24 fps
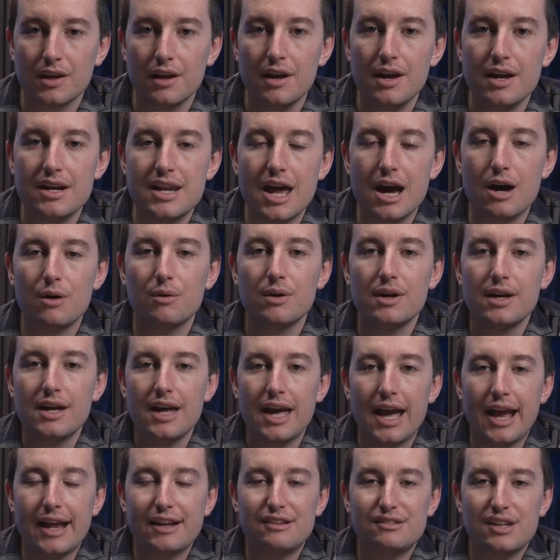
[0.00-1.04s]
Now,
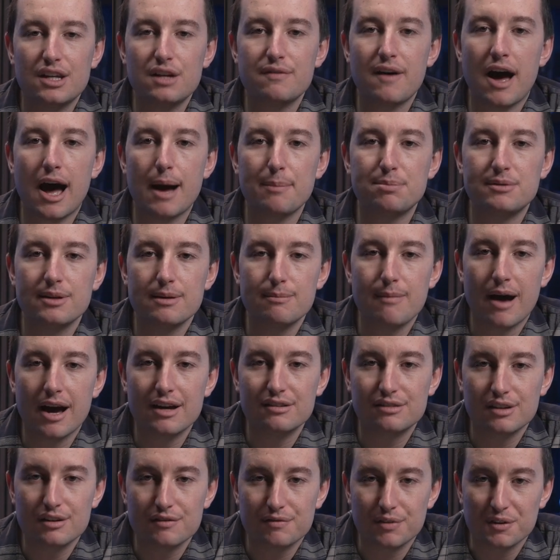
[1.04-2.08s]
instead of
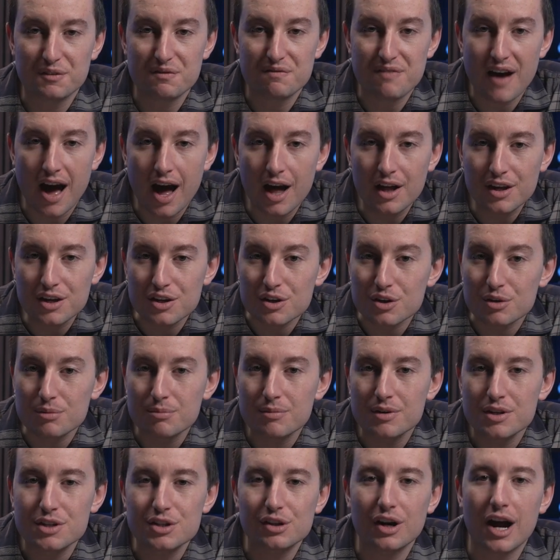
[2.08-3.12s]
optimizing for volume,
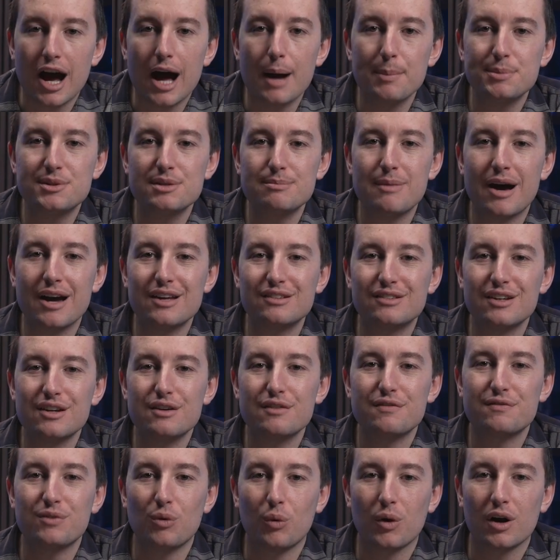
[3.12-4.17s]
you're optimizing
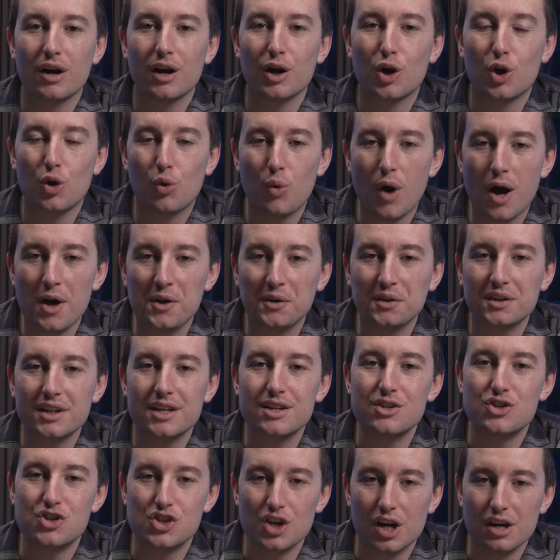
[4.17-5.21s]
for quality
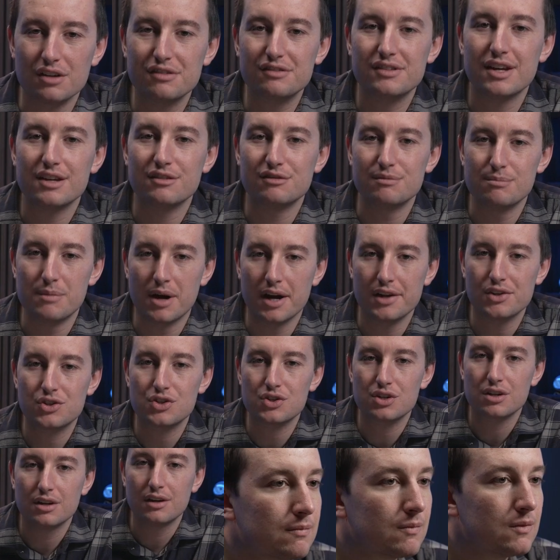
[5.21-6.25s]
just as much.
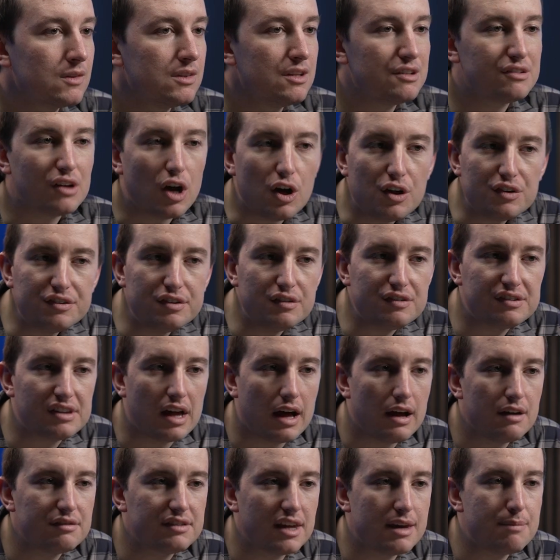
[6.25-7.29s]
This also
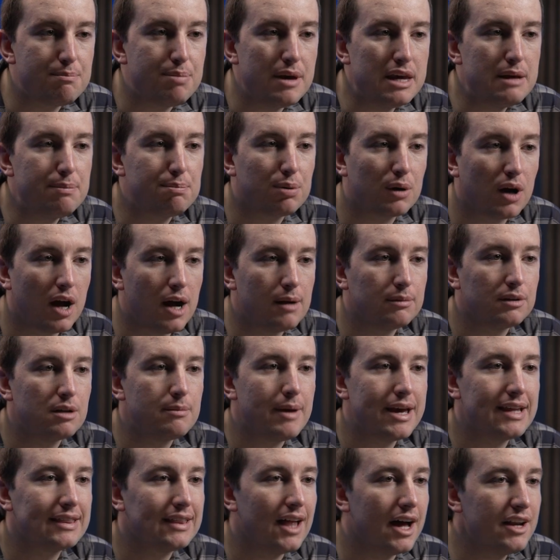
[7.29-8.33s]
solves a big problem a
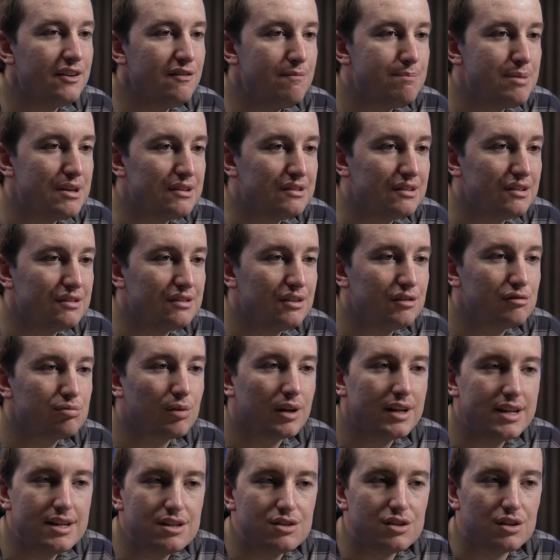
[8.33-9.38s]
lot of businesses run
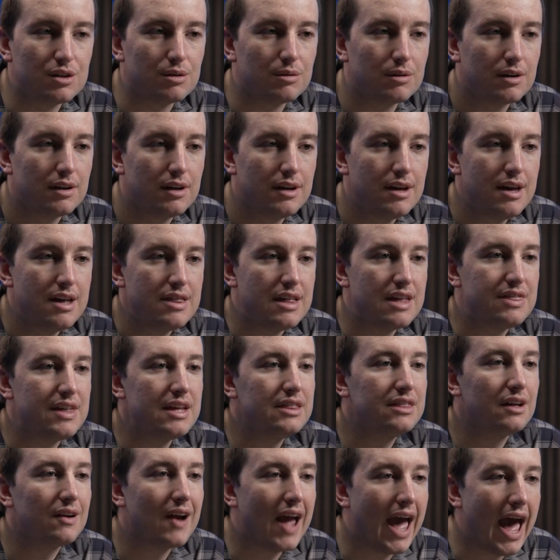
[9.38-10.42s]
into. They think
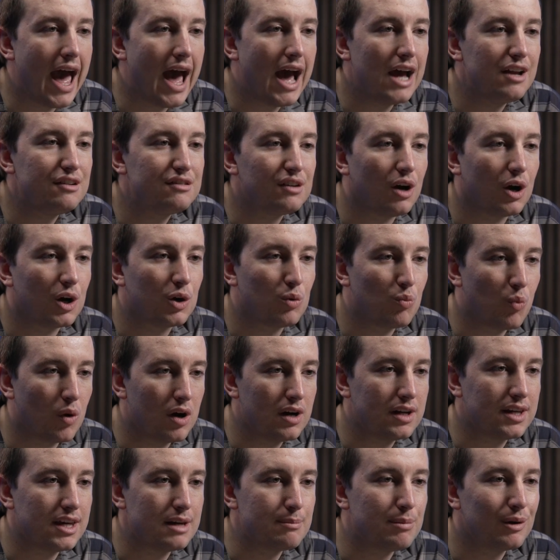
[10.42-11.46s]
their ads aren't
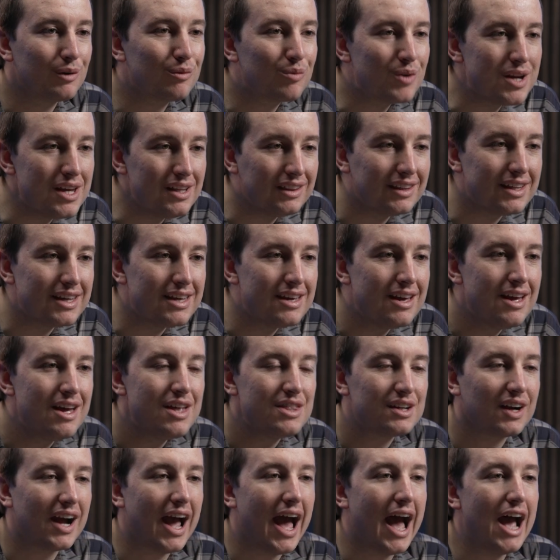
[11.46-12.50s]
working, but really,
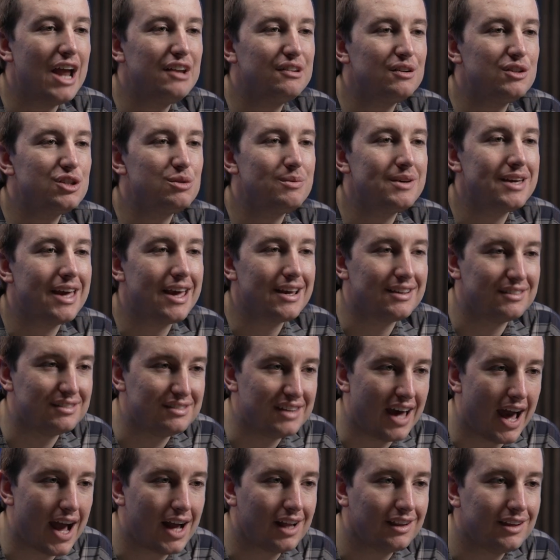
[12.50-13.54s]
their ads are doing
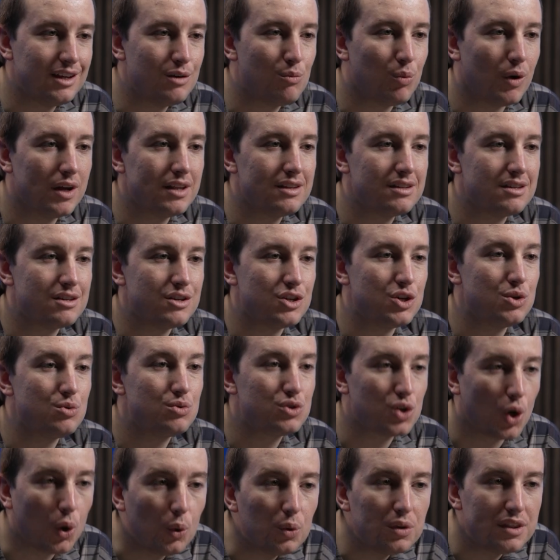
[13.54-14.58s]
exactly what you
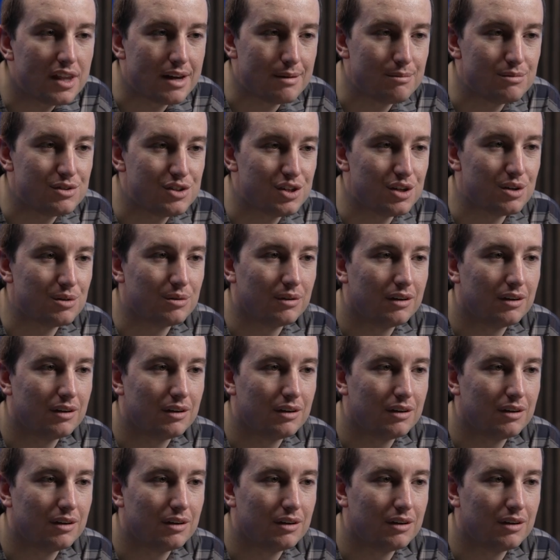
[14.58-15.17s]
told them to.